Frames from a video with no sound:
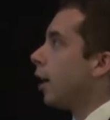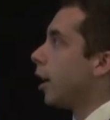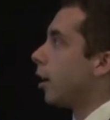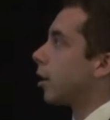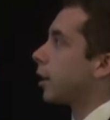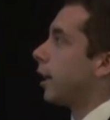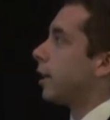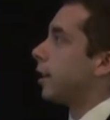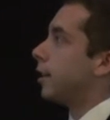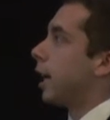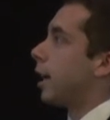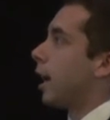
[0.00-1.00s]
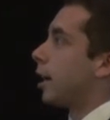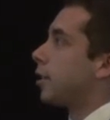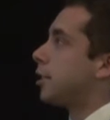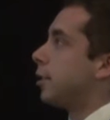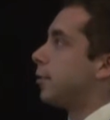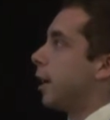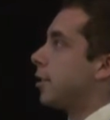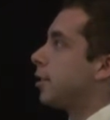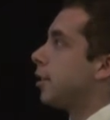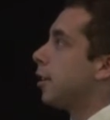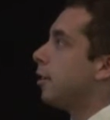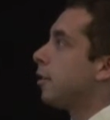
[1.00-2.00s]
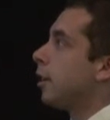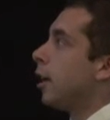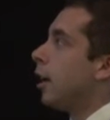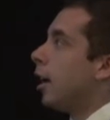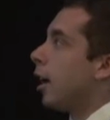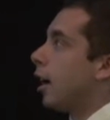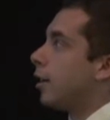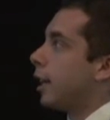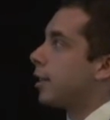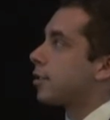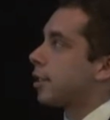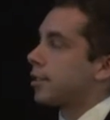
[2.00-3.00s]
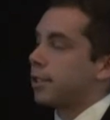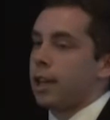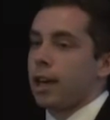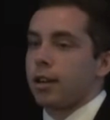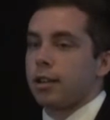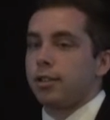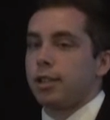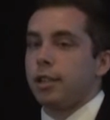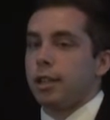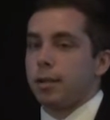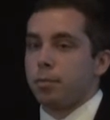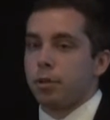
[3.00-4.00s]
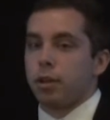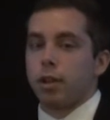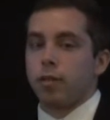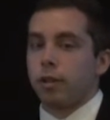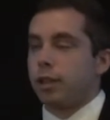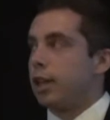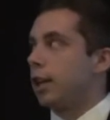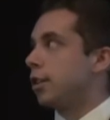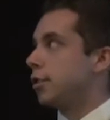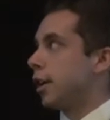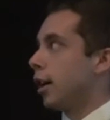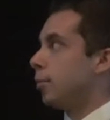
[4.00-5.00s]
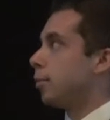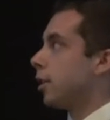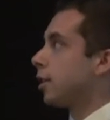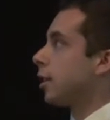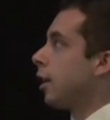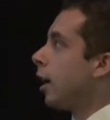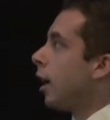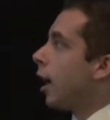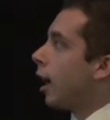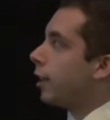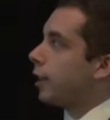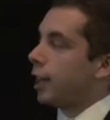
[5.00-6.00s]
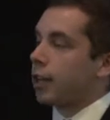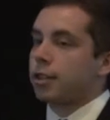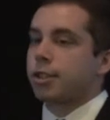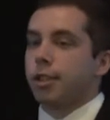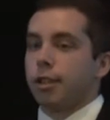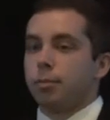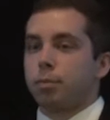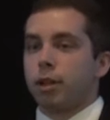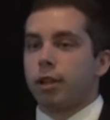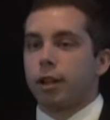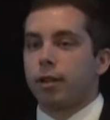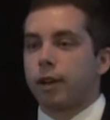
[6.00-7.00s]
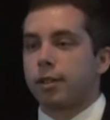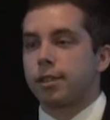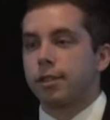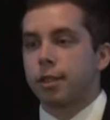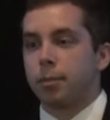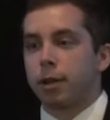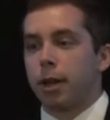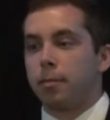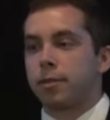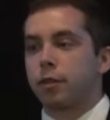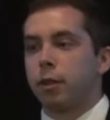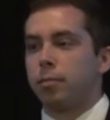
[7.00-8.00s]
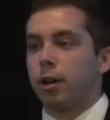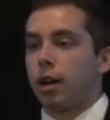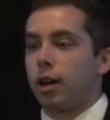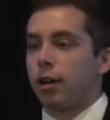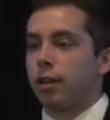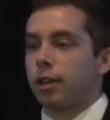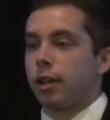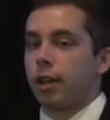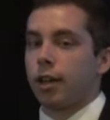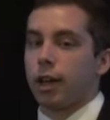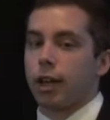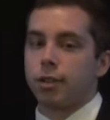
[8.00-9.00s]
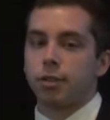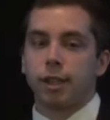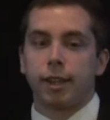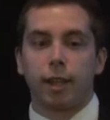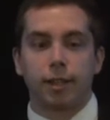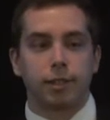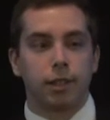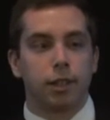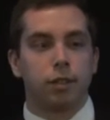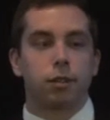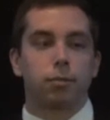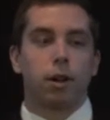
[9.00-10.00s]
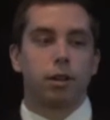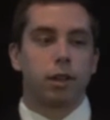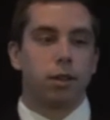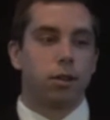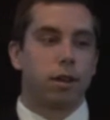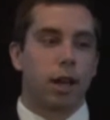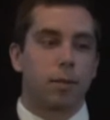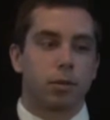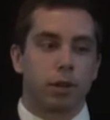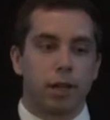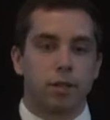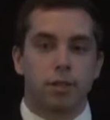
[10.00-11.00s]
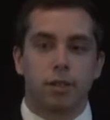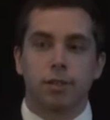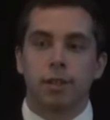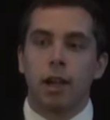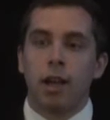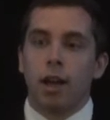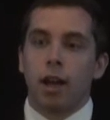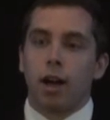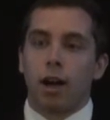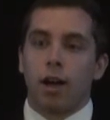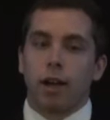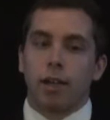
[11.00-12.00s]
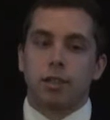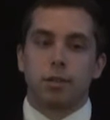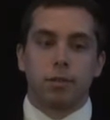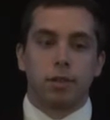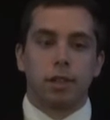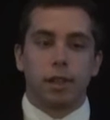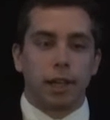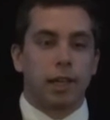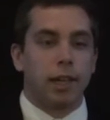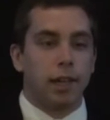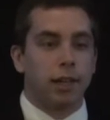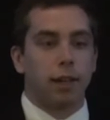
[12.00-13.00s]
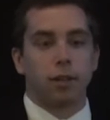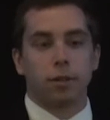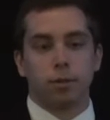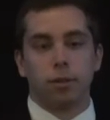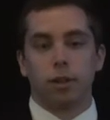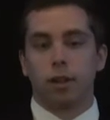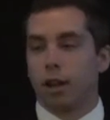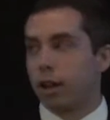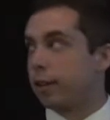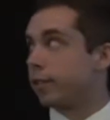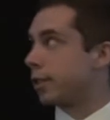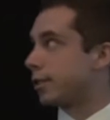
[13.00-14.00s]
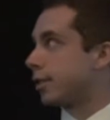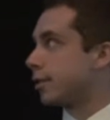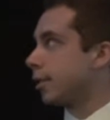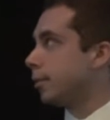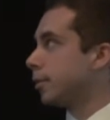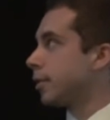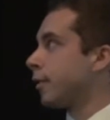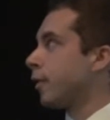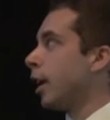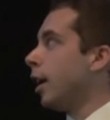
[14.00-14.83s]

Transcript: Now, looking at the net energy ratio, that's just the energy input over the energy output. And the energy input of our system comes from all the energy that's needed to run the unit operations and to heat and cool all of our systems.